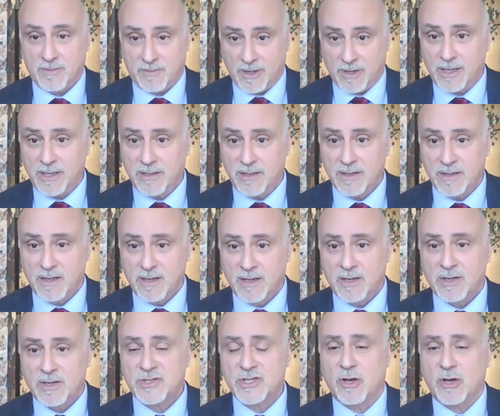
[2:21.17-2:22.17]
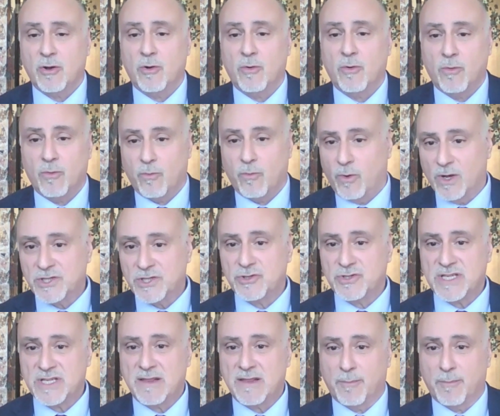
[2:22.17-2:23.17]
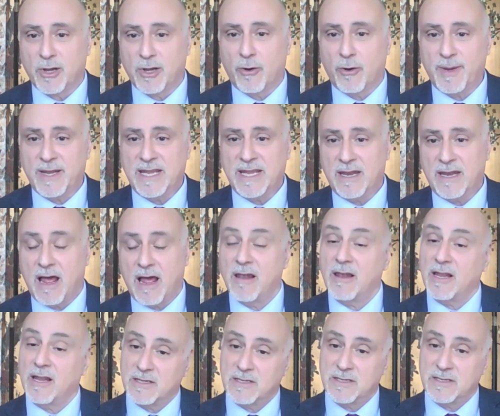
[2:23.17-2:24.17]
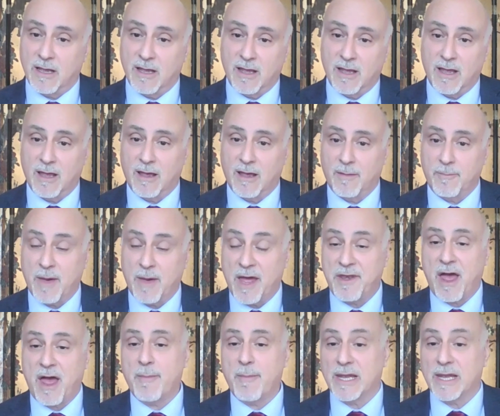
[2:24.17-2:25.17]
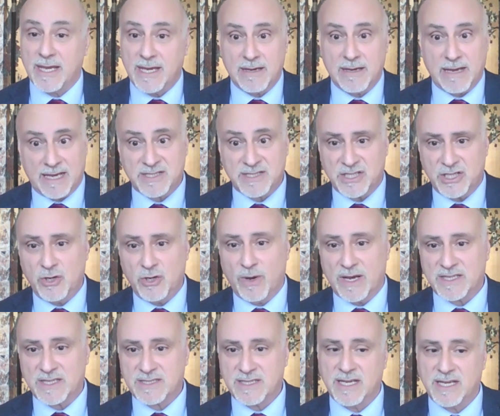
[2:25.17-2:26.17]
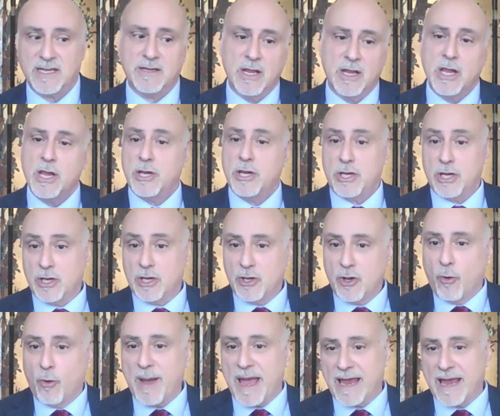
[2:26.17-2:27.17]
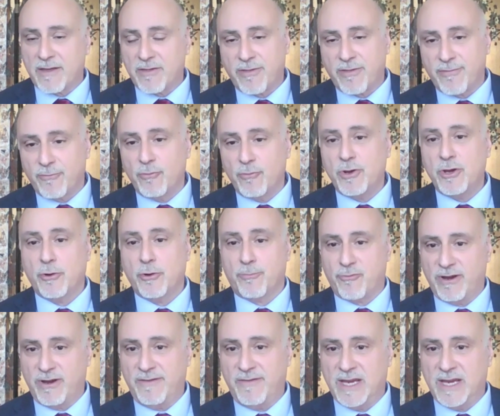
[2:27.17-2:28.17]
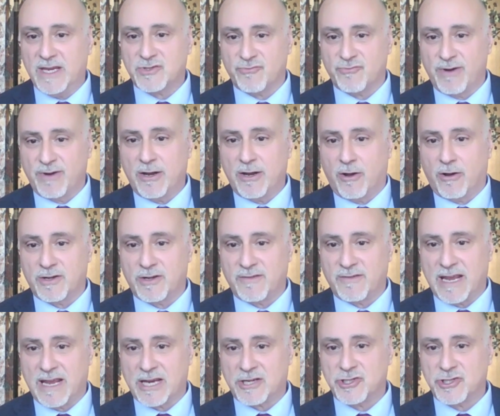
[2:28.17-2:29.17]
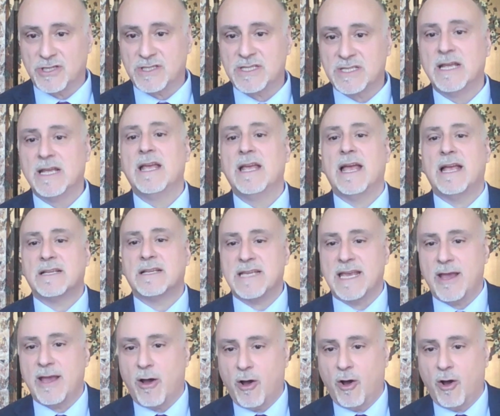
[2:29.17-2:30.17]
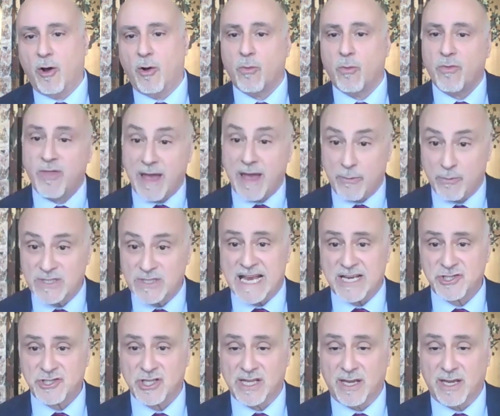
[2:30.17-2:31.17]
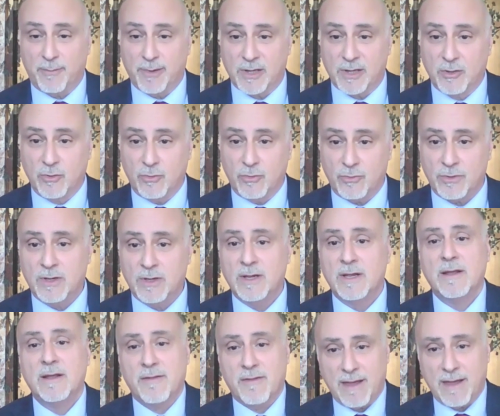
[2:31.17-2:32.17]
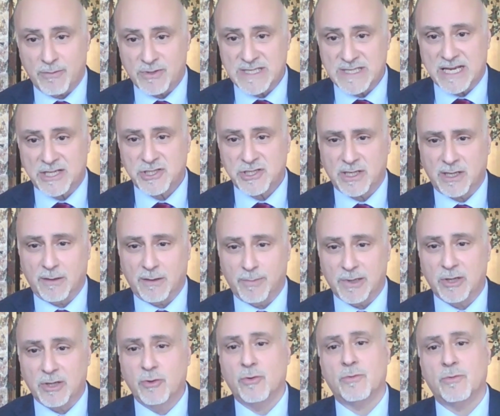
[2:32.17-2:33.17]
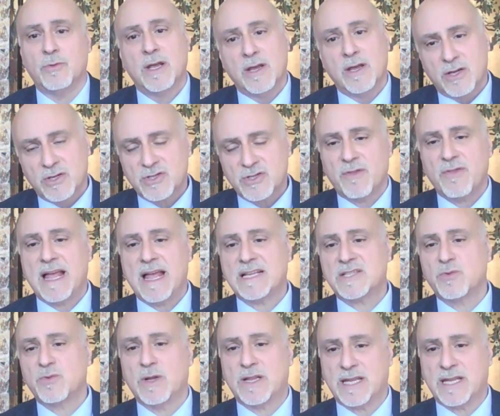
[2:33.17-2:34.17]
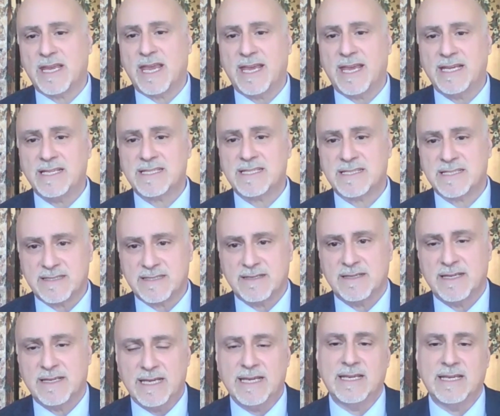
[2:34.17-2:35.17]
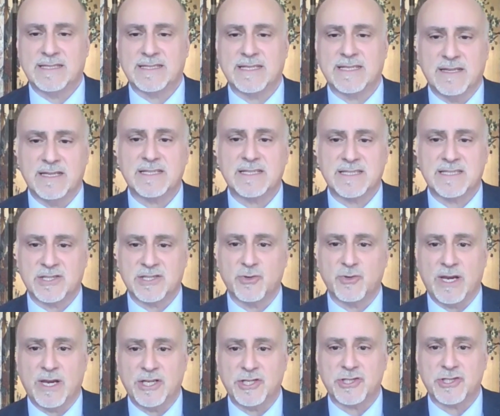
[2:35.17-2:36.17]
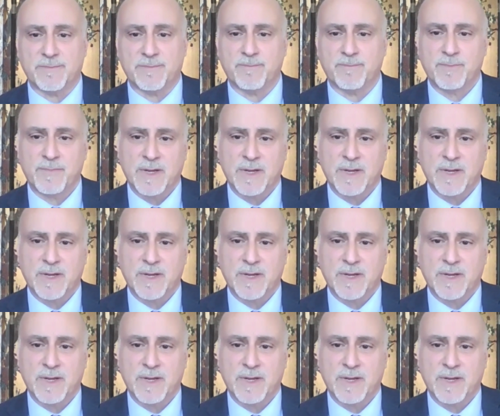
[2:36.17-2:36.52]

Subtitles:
right? So once you see the blurb in the anomaly, as the U.S. did, you can go back through your previous radar detections and say, oh, that was actually a balloon. That was actually a balloon. So that's what the case is in this situation.